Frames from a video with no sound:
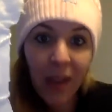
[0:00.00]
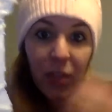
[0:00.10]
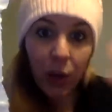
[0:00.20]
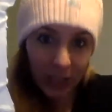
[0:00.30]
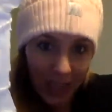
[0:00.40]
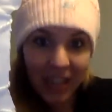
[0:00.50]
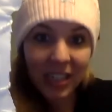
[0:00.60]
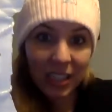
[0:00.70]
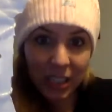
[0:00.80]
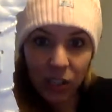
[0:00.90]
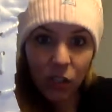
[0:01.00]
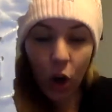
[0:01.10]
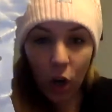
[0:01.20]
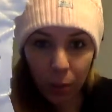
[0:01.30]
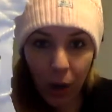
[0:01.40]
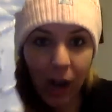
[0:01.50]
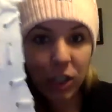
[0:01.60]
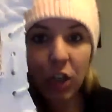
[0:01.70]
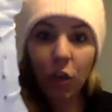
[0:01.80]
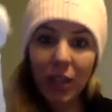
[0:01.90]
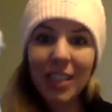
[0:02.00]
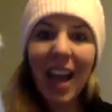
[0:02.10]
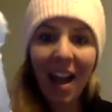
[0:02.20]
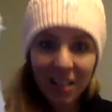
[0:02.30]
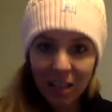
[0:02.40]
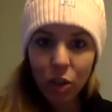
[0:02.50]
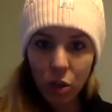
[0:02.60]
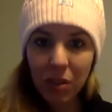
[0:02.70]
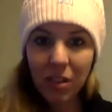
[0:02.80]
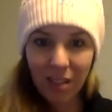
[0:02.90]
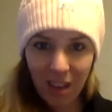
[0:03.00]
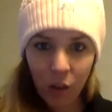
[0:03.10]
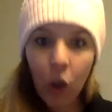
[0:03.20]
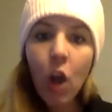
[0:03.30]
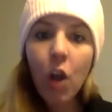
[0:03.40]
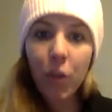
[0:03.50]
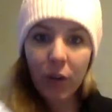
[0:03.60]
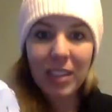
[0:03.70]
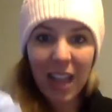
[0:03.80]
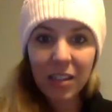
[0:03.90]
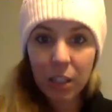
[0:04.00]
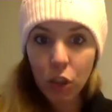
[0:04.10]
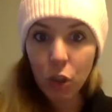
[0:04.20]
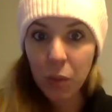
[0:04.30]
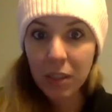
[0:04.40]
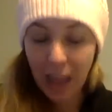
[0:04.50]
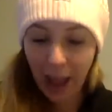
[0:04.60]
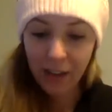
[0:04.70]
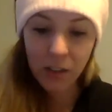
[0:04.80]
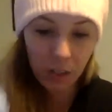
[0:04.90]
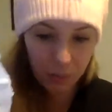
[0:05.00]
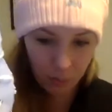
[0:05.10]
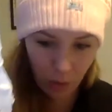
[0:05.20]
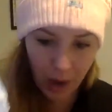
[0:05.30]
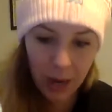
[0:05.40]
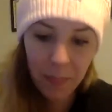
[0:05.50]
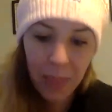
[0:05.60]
They're attending to this art project. They're attending to a skill. They're attending to a task, right?